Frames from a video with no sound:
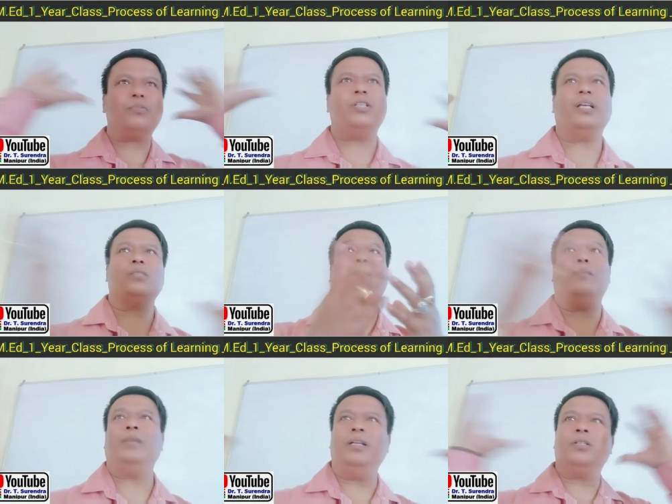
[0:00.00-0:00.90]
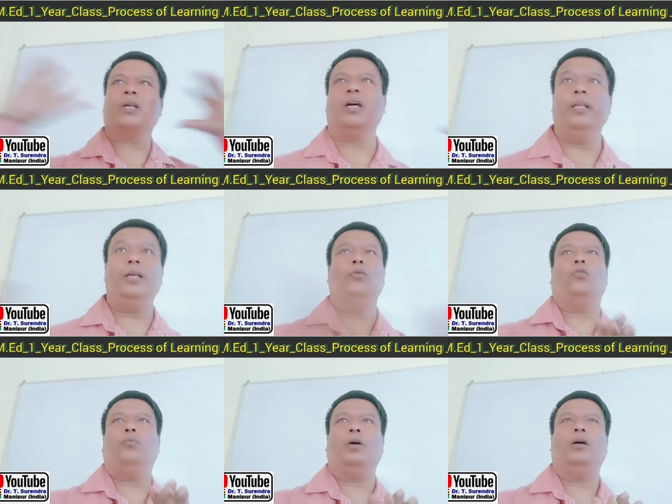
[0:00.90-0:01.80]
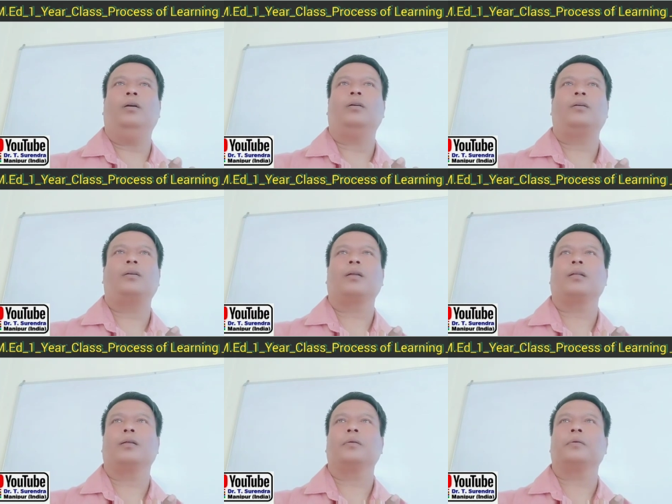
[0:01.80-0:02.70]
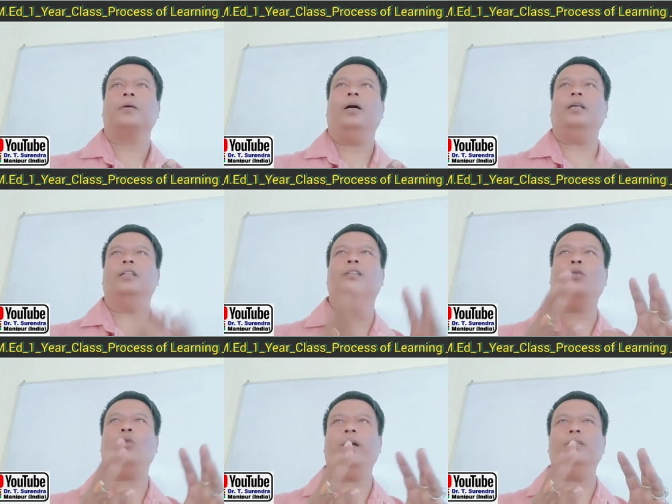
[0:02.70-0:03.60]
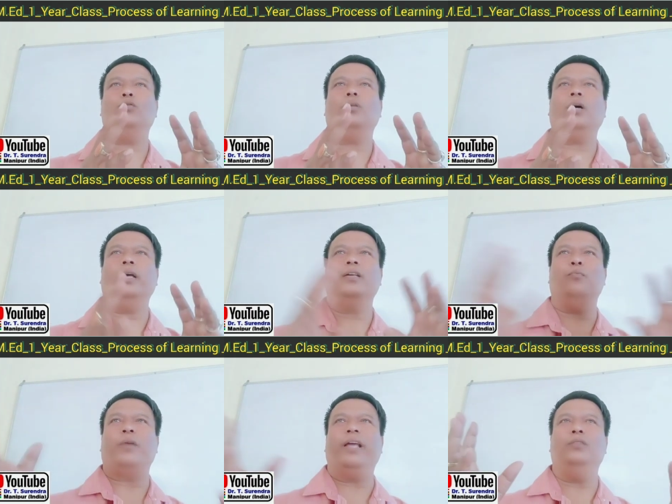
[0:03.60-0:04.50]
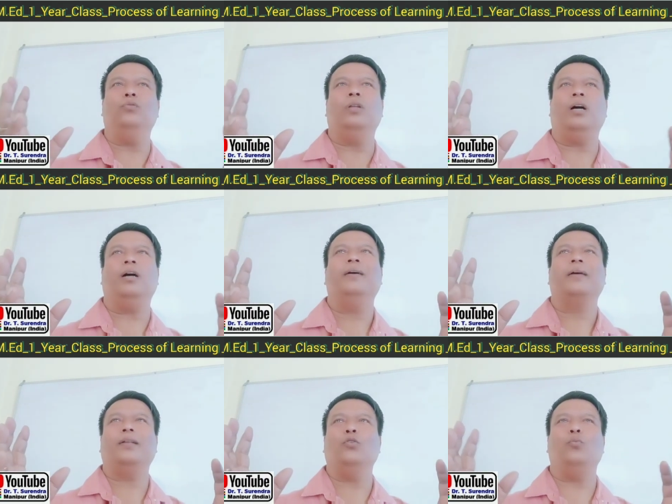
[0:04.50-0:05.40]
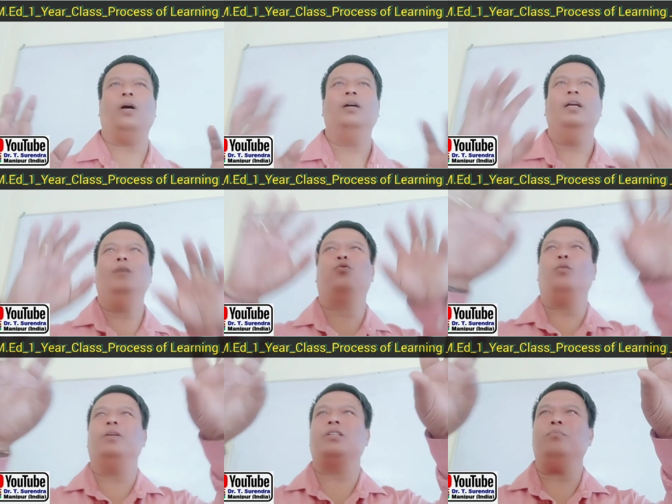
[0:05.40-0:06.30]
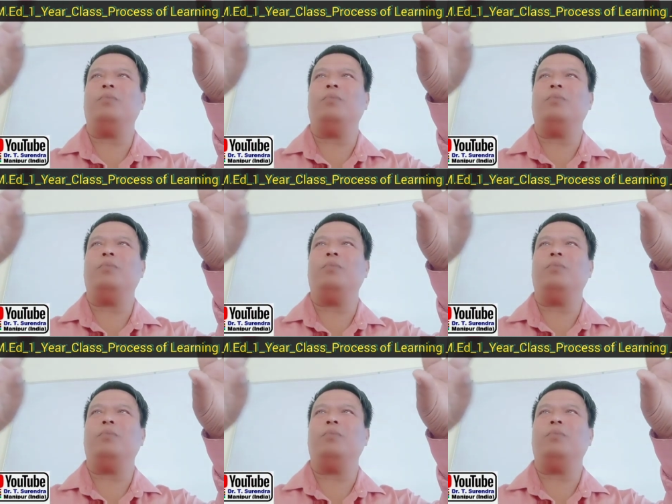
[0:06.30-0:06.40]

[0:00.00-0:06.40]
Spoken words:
sense may am lazy karigino. I get Hawaii duna, I brain duna, keduba, information